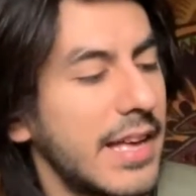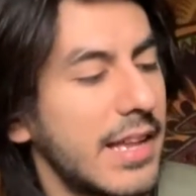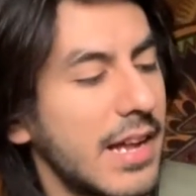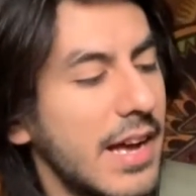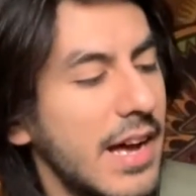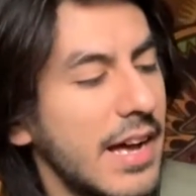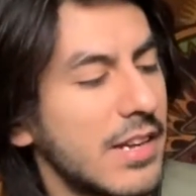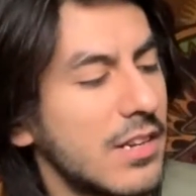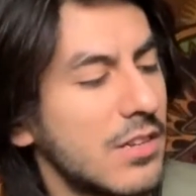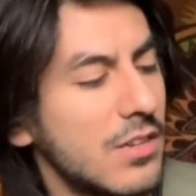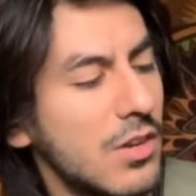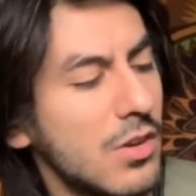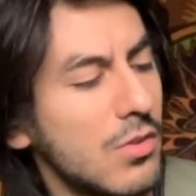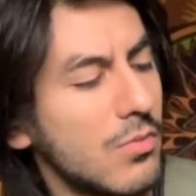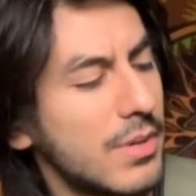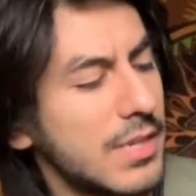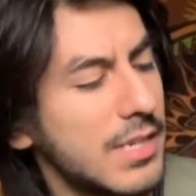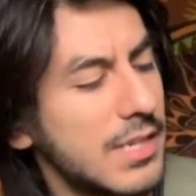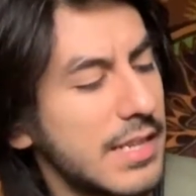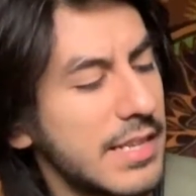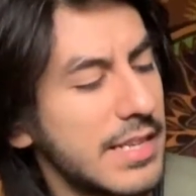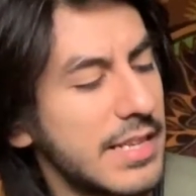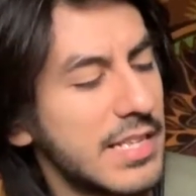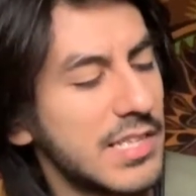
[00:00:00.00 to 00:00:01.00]
I don't know what it
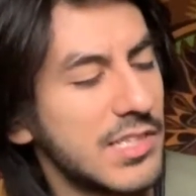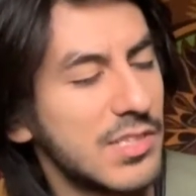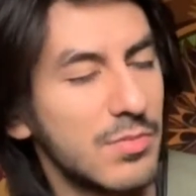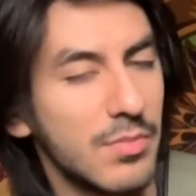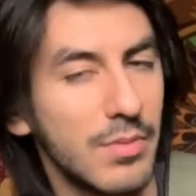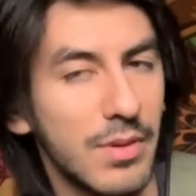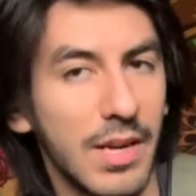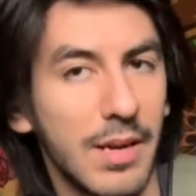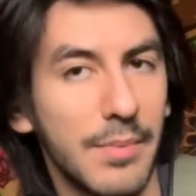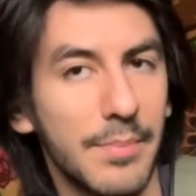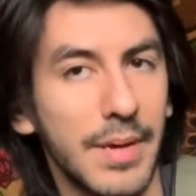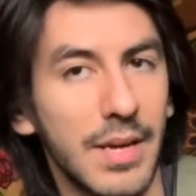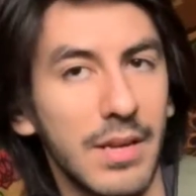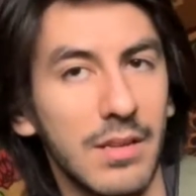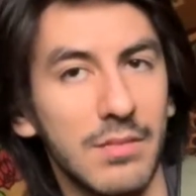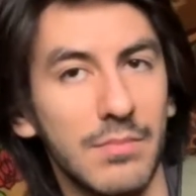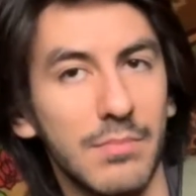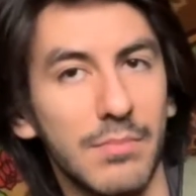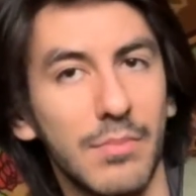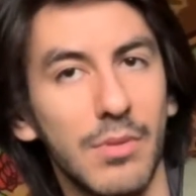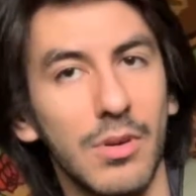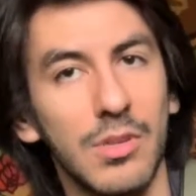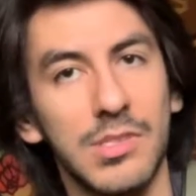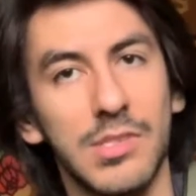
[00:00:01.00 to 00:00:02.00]
is about
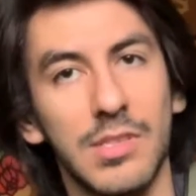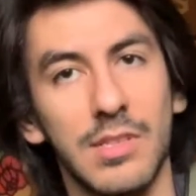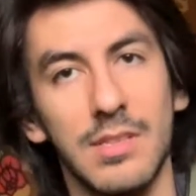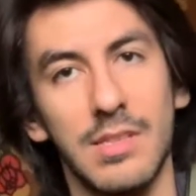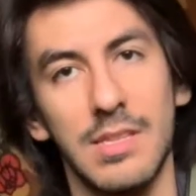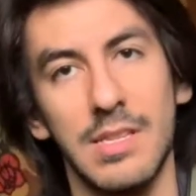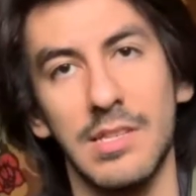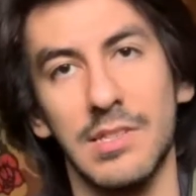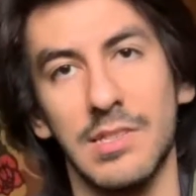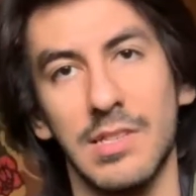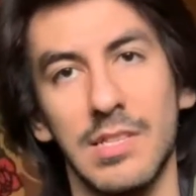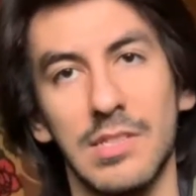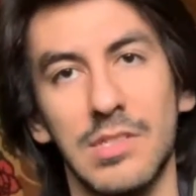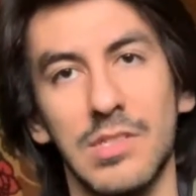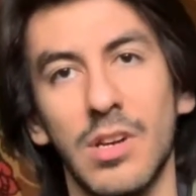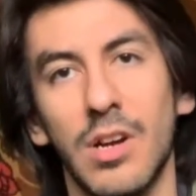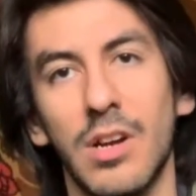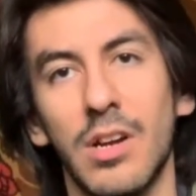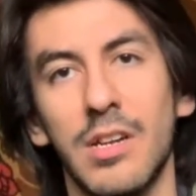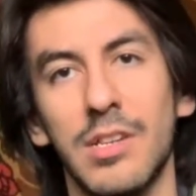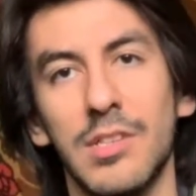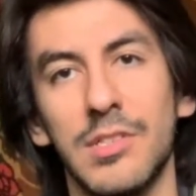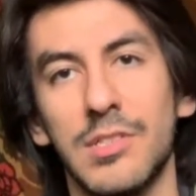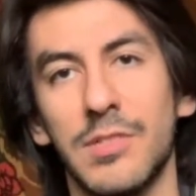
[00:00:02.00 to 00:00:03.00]
most of these
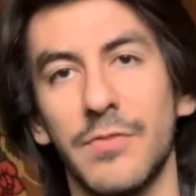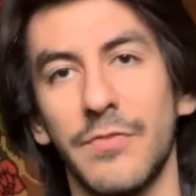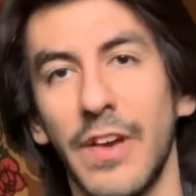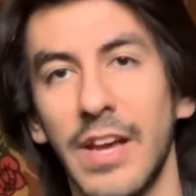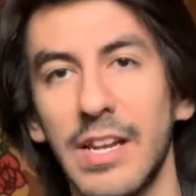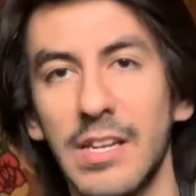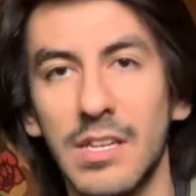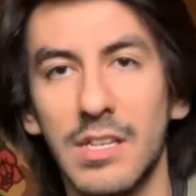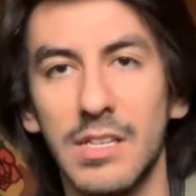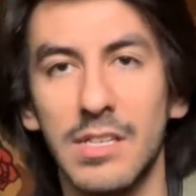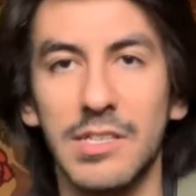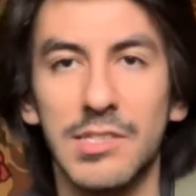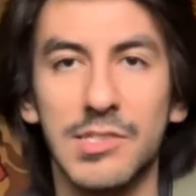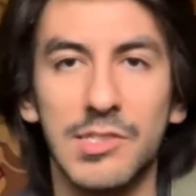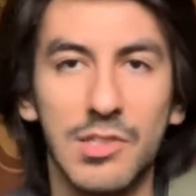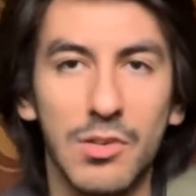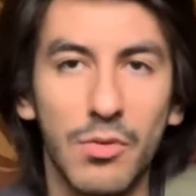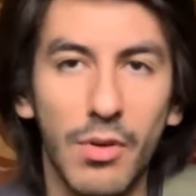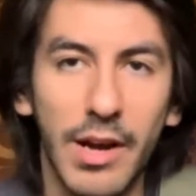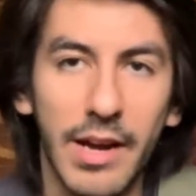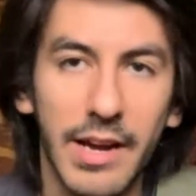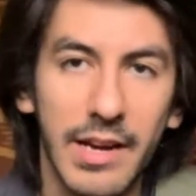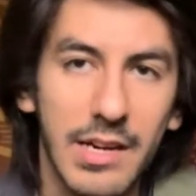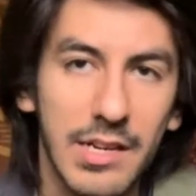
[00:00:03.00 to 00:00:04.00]
guitars, Fenders,
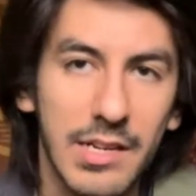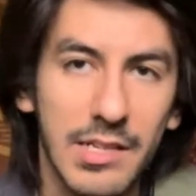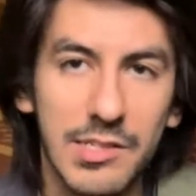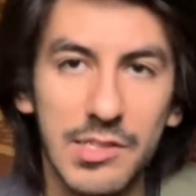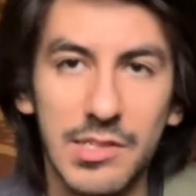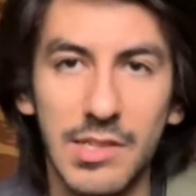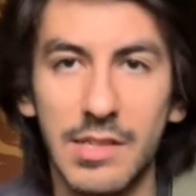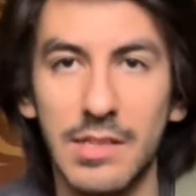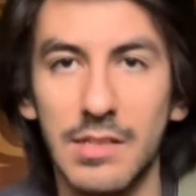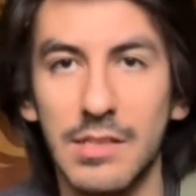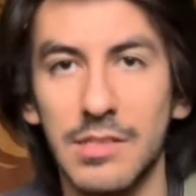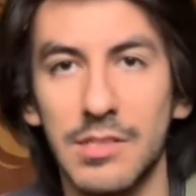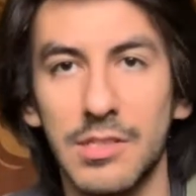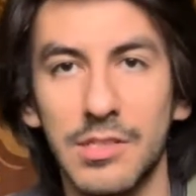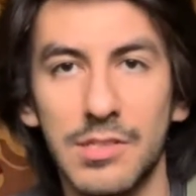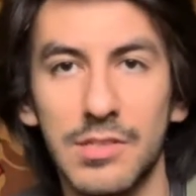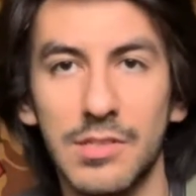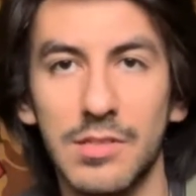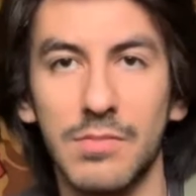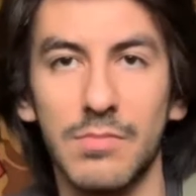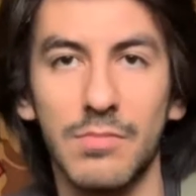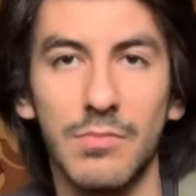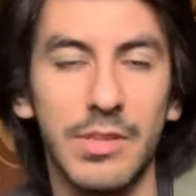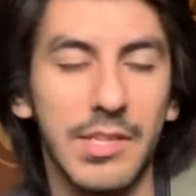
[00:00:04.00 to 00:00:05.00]
Squiers, and just
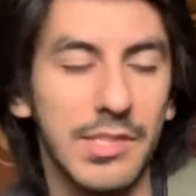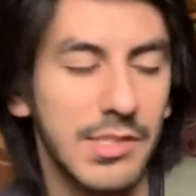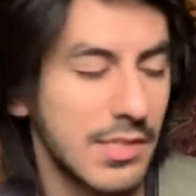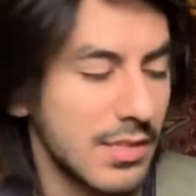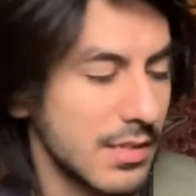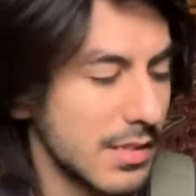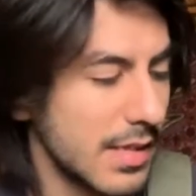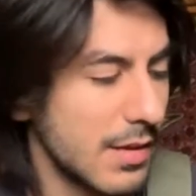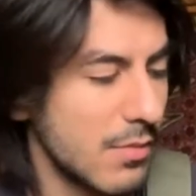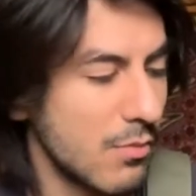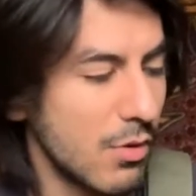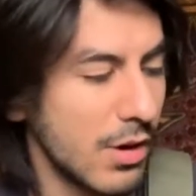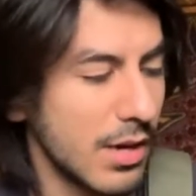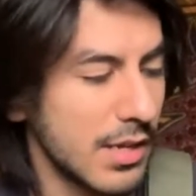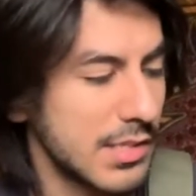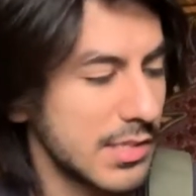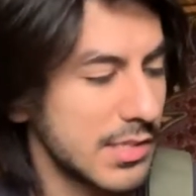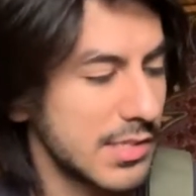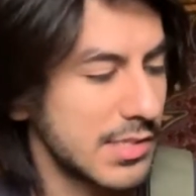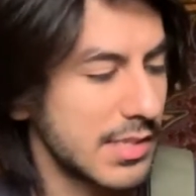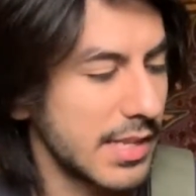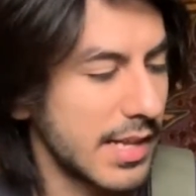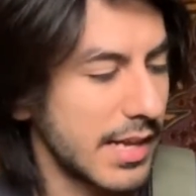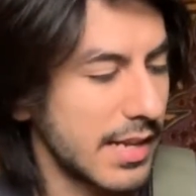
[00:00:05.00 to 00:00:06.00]
recently ones
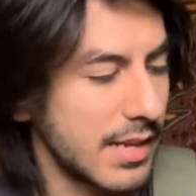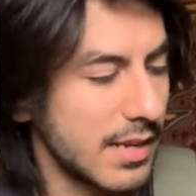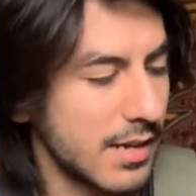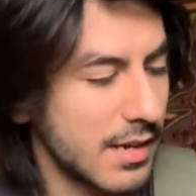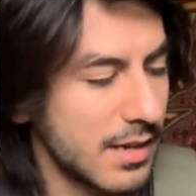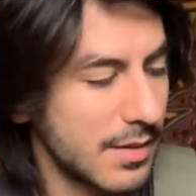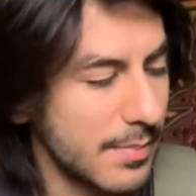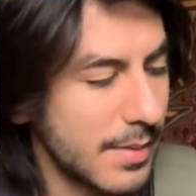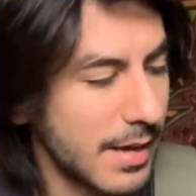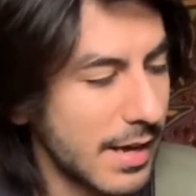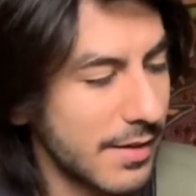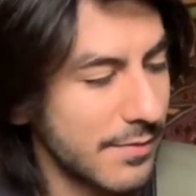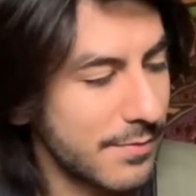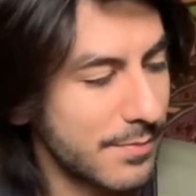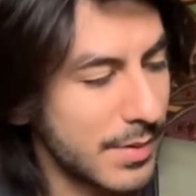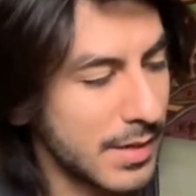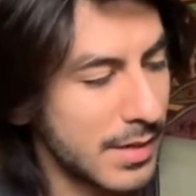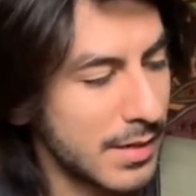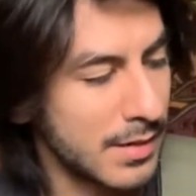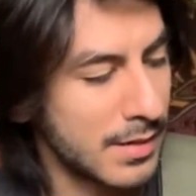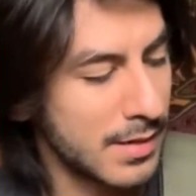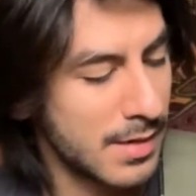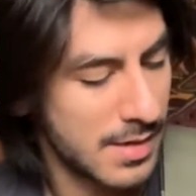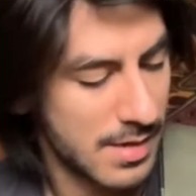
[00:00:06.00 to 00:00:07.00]
that have
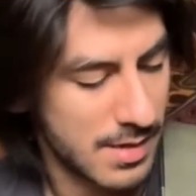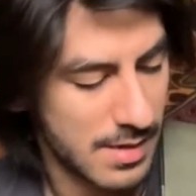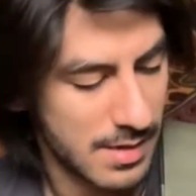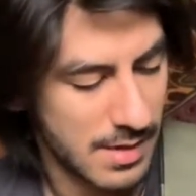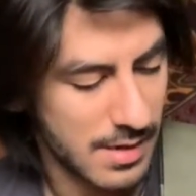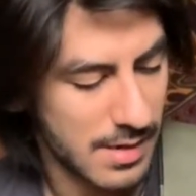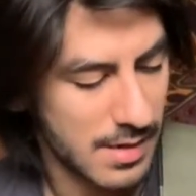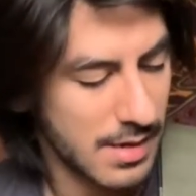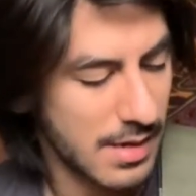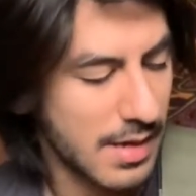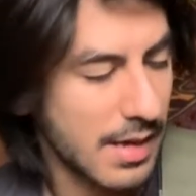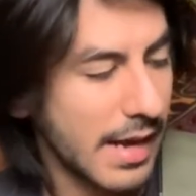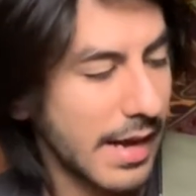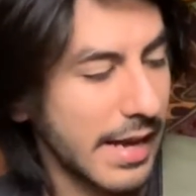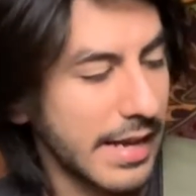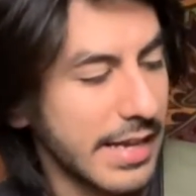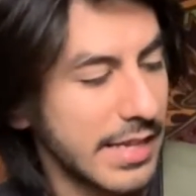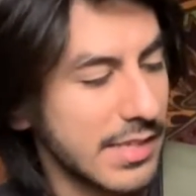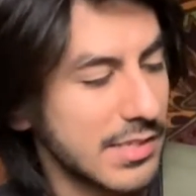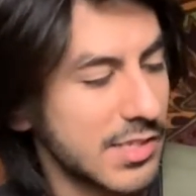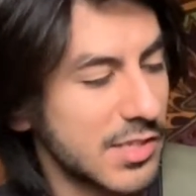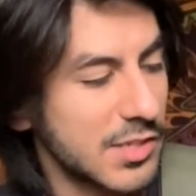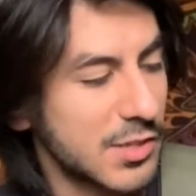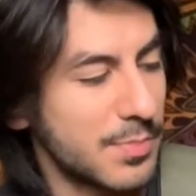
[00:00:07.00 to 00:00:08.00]
been, I guess
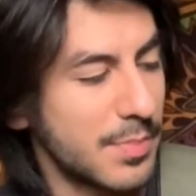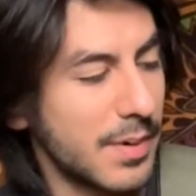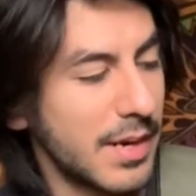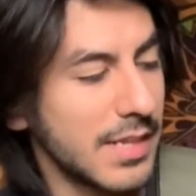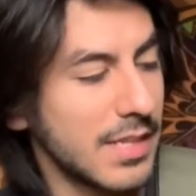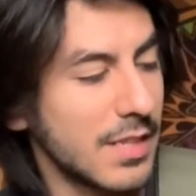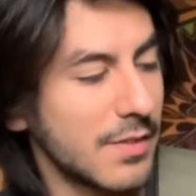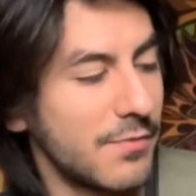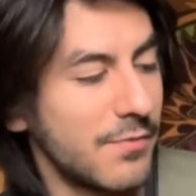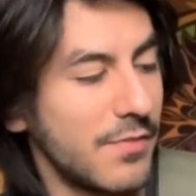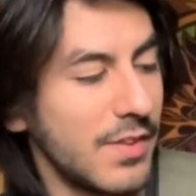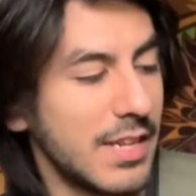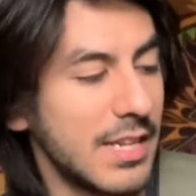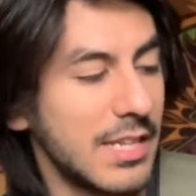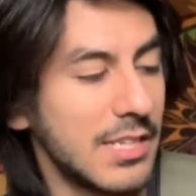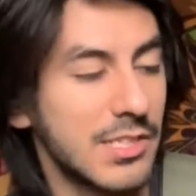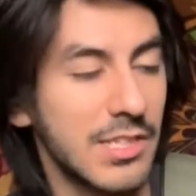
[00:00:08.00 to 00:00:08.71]
they're spraying the finish.